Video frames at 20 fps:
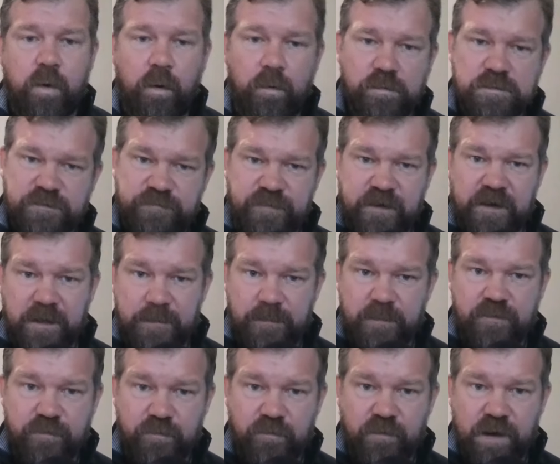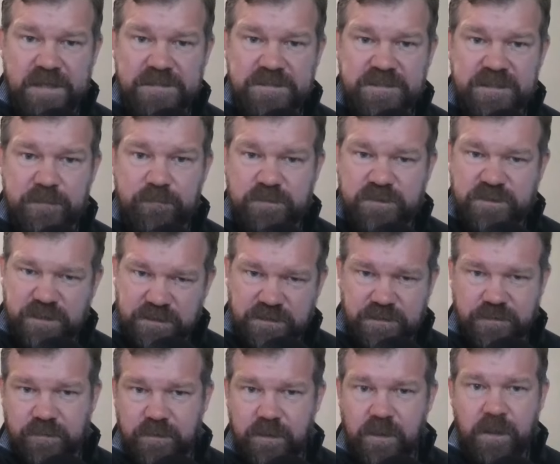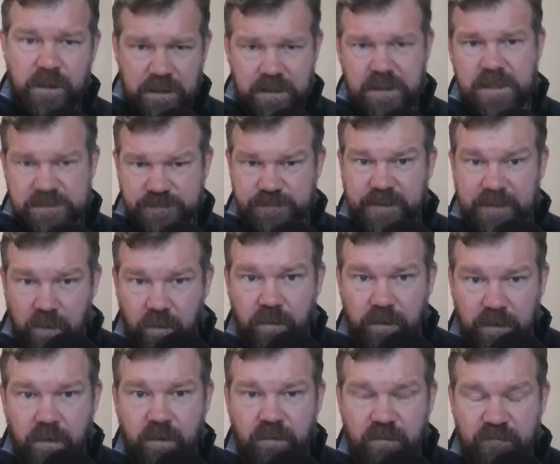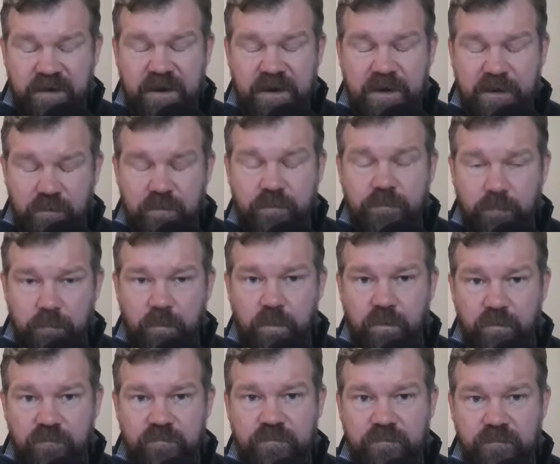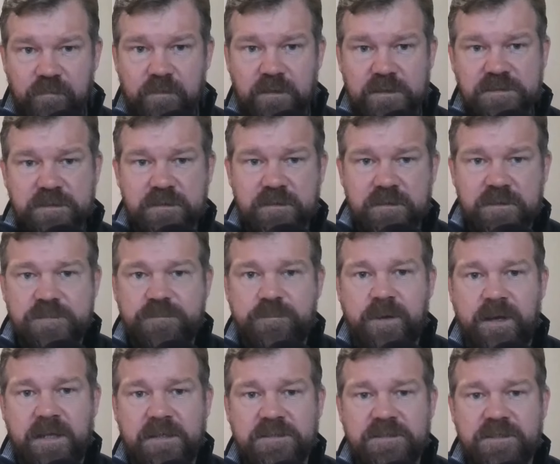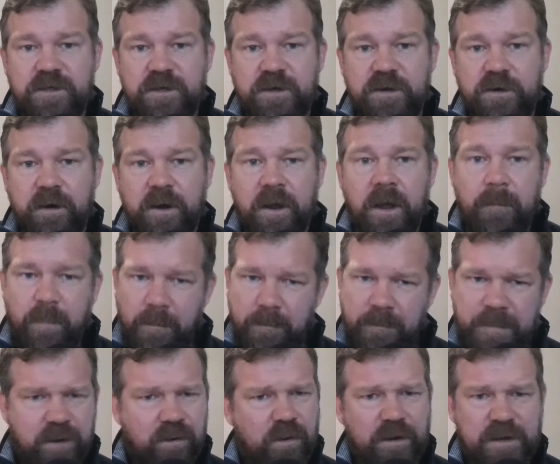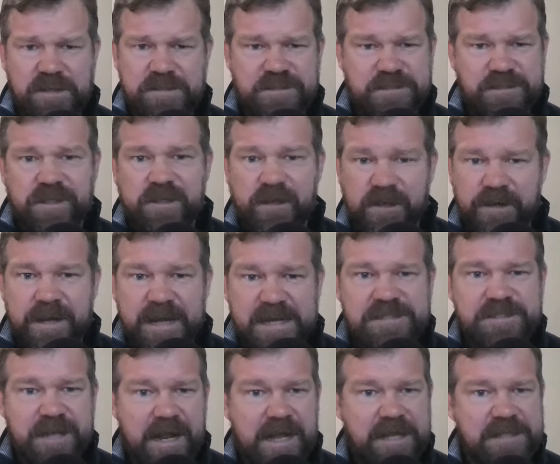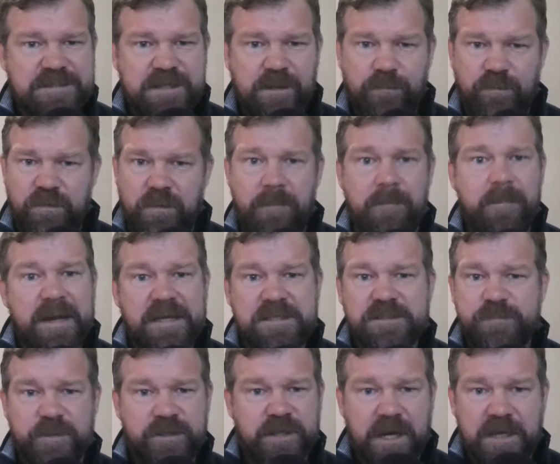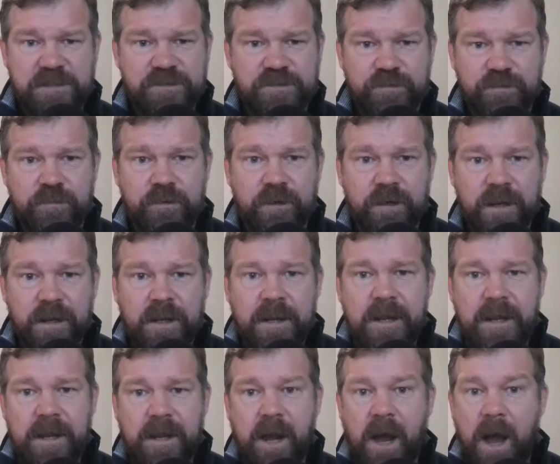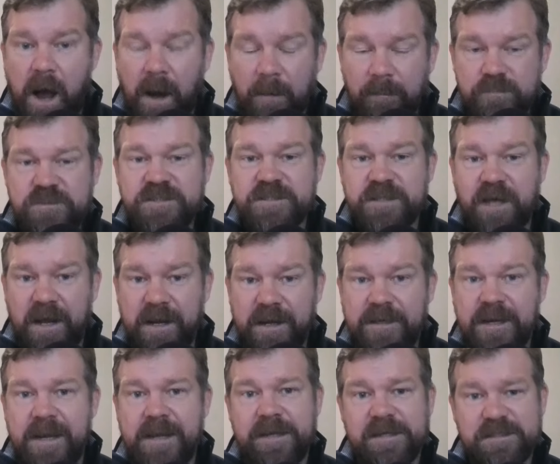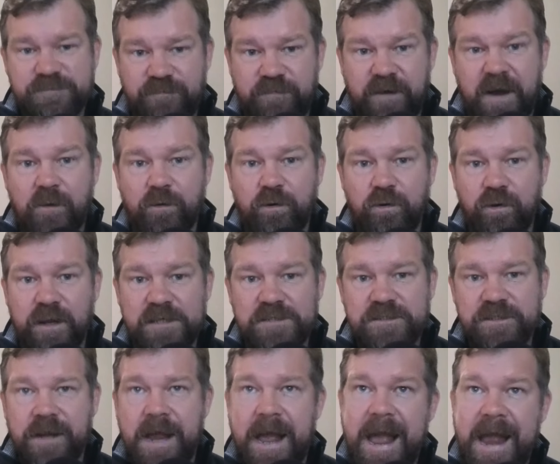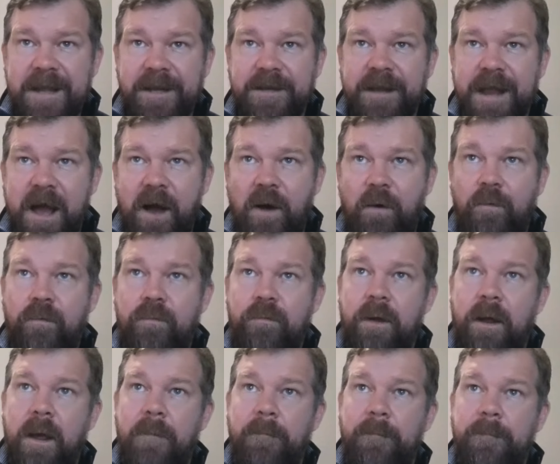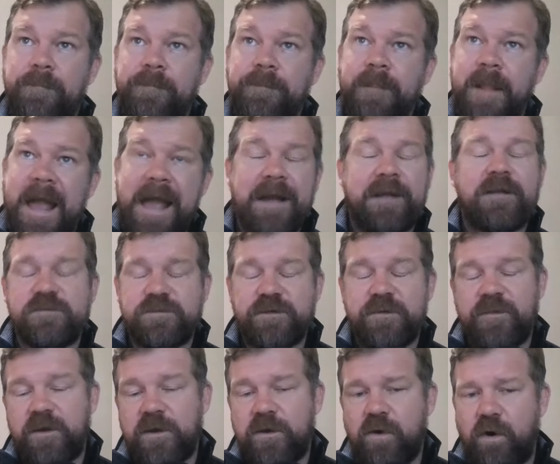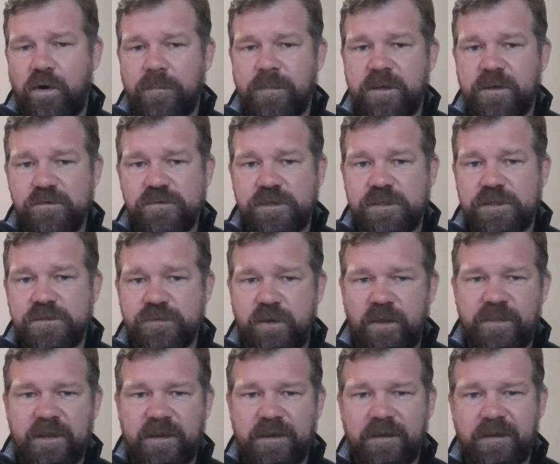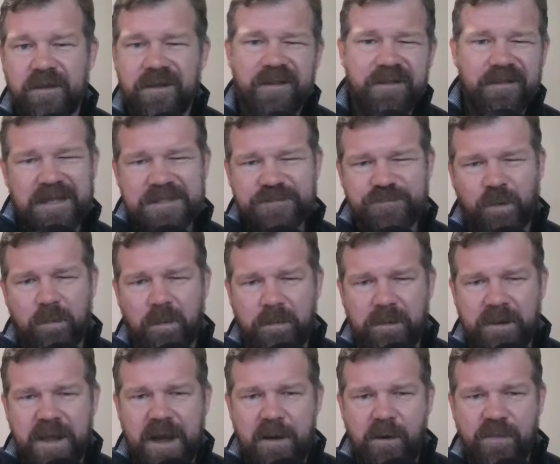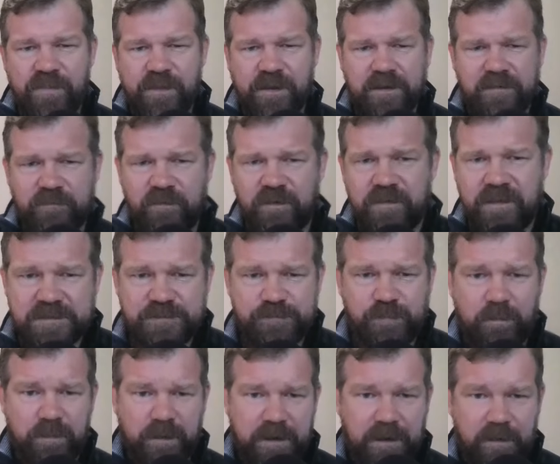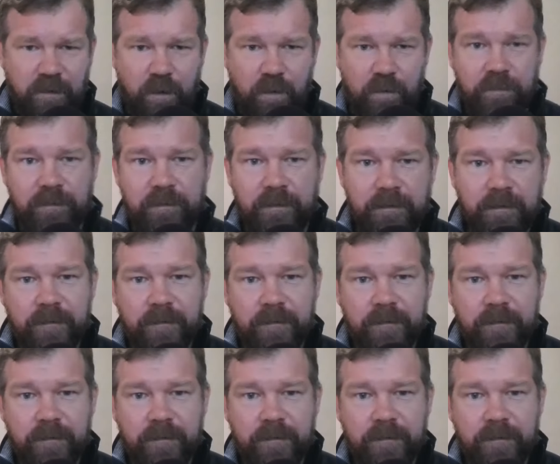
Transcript: Gold's a fairly mature asset, which doesn't, it has been on a, on a very good move this these past year, but Bitcoin is still a nascent asset with immense potential uh, upside in its valuation and in how um, actors in the economy use it. So I think that's probably how I think of it. That's probably a long,